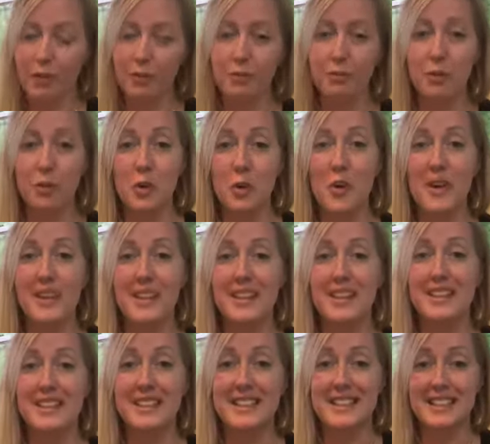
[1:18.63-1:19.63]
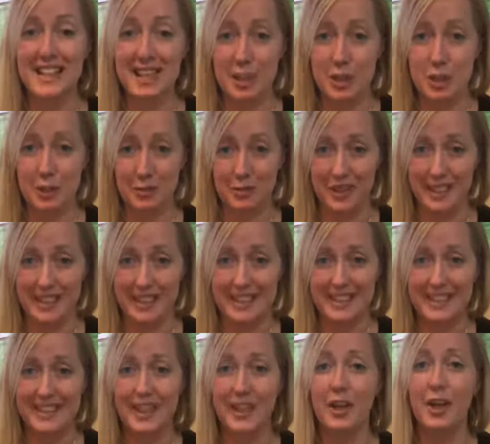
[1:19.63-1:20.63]
For
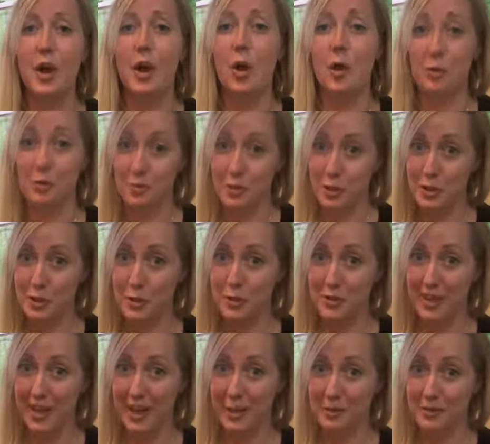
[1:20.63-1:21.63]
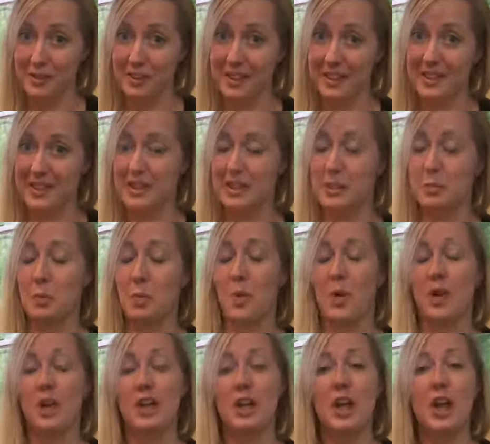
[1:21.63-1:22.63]
centuries, over 2000 at this
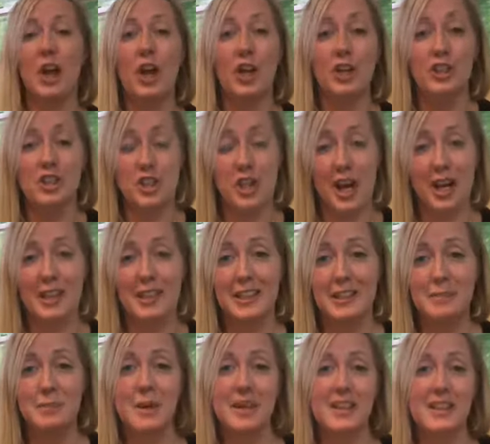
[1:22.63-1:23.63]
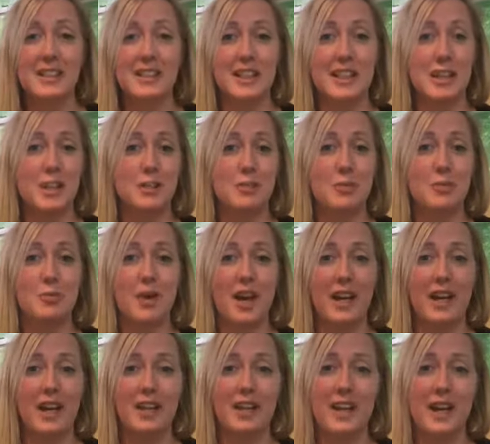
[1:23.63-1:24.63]
point, Chinese medicine has
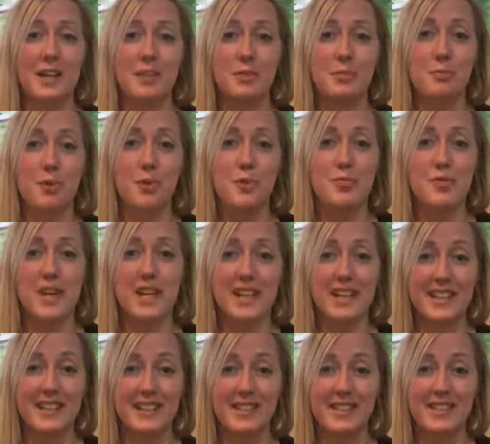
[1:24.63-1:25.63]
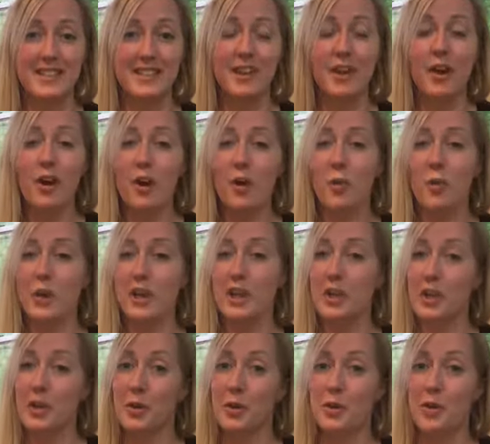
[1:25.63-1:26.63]
recognized meridians. We
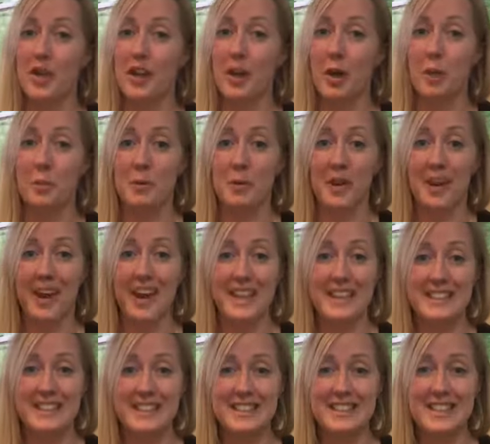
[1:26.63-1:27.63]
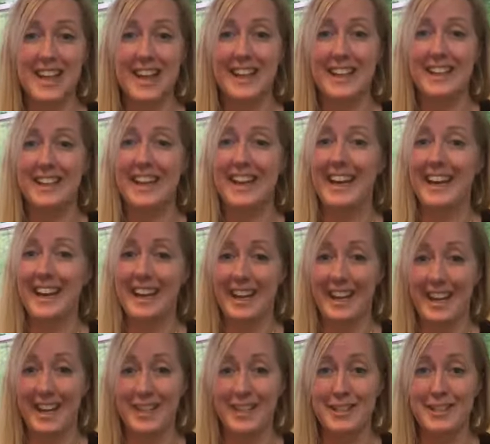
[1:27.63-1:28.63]
know that Albert Einstein
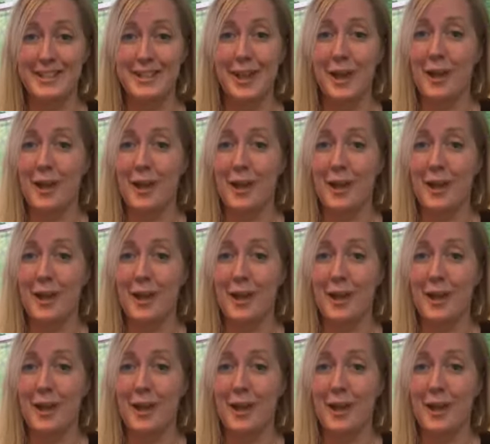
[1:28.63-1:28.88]
has